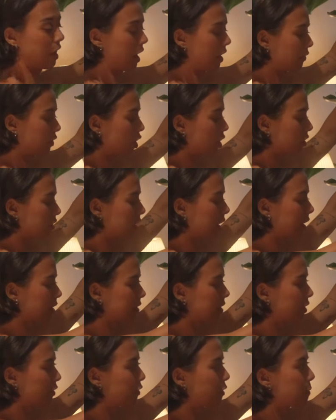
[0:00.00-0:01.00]
I've
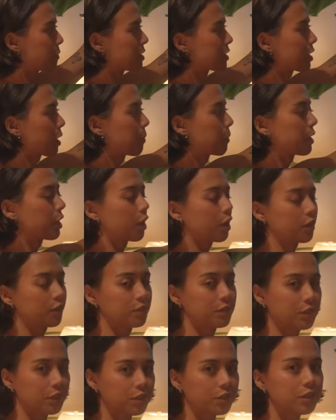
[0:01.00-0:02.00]
contacted from this company, are
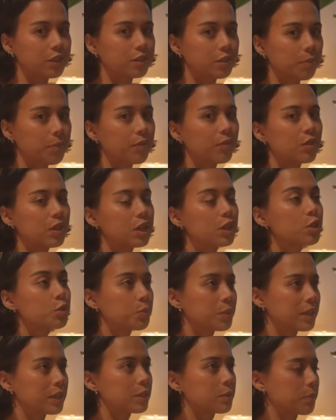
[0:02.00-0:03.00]
seriously some of the
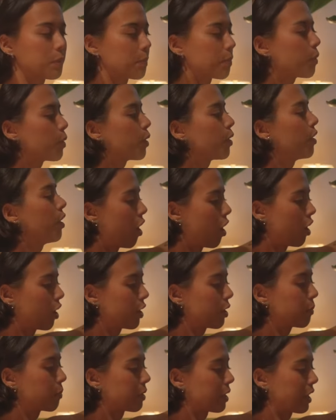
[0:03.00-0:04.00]
sweetest people
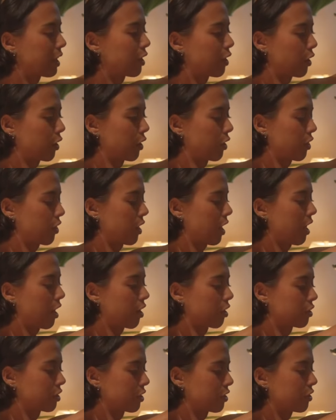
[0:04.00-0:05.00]
on planet Earth. They
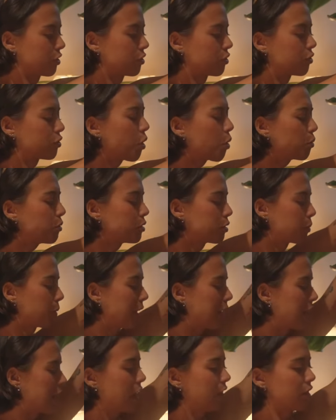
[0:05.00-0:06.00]
are just so
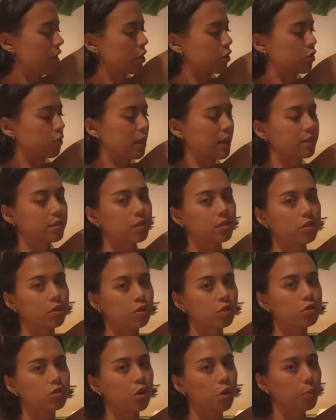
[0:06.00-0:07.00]
sweet. Their dresses are
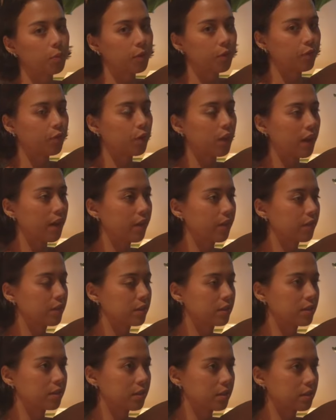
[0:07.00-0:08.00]
so beautiful.
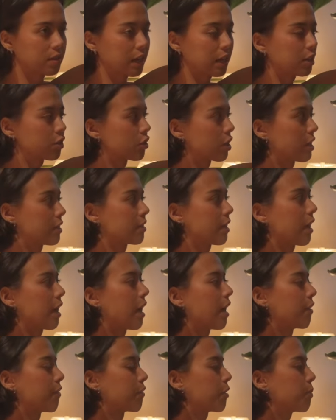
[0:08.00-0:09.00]
This is the second dress I
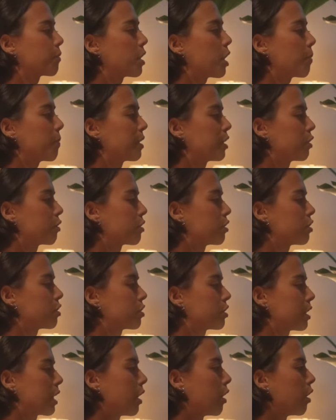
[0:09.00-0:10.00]
have from them, and you can
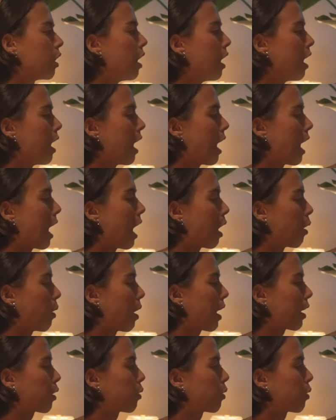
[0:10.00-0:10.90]
just tell how high